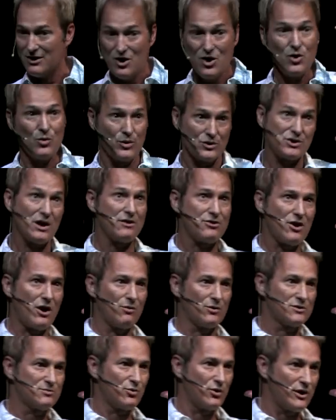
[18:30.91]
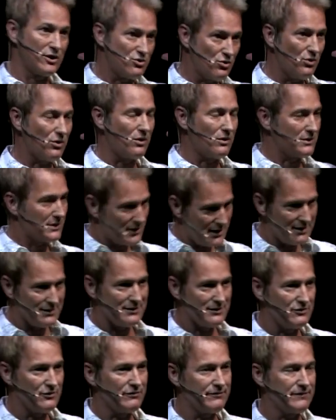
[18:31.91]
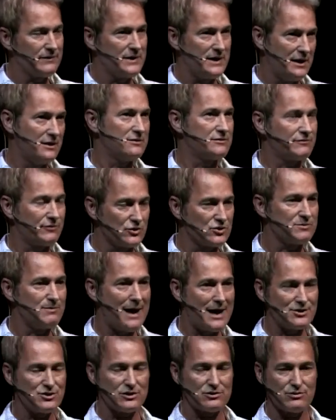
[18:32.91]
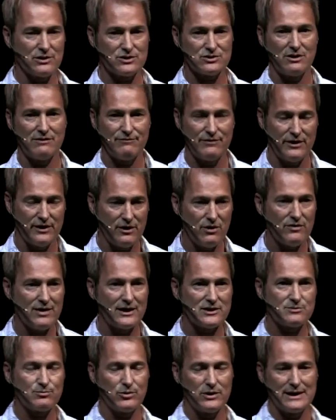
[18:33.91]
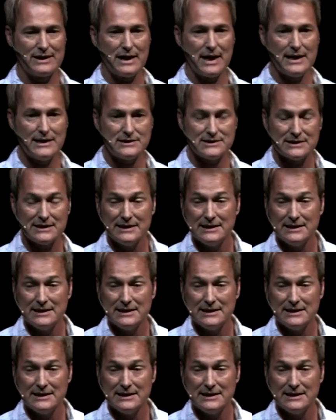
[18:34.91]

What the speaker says: which I thought was pretty cool. Getting your kids' first magic tricks on video, that's pretty nice.